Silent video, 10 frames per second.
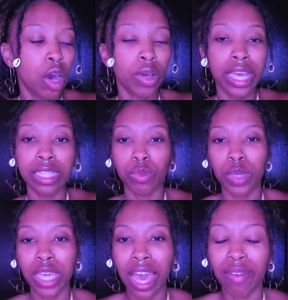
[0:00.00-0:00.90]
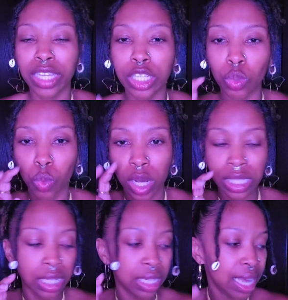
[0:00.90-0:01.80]
okay, we have these
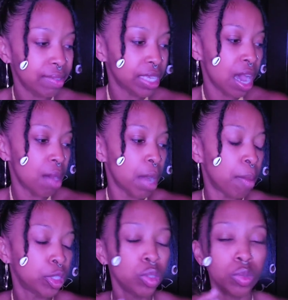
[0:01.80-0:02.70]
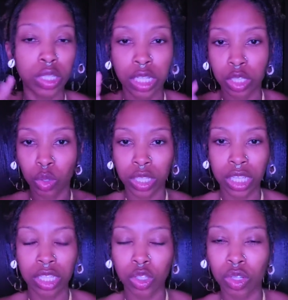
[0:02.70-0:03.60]
once in a lifetime opportunities, or
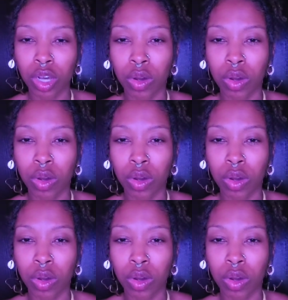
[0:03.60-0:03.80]
these,